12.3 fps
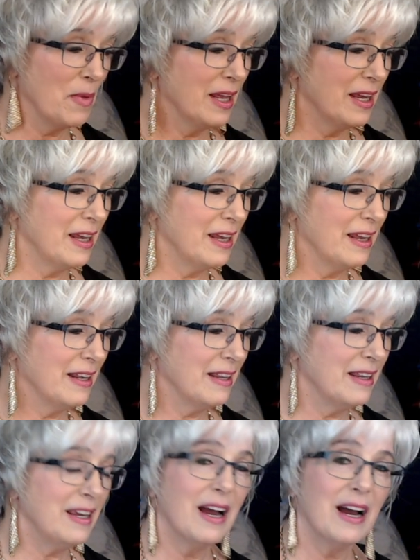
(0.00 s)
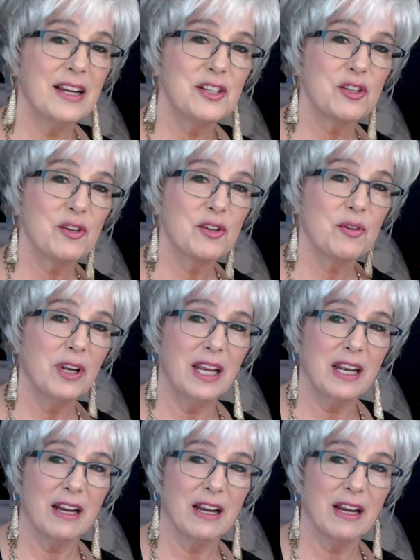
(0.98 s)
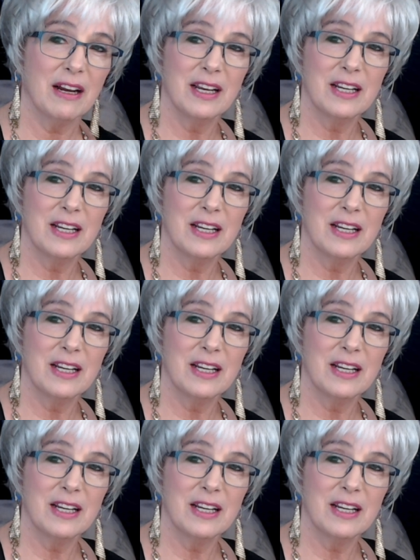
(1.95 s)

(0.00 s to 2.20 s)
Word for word: in the iced granita.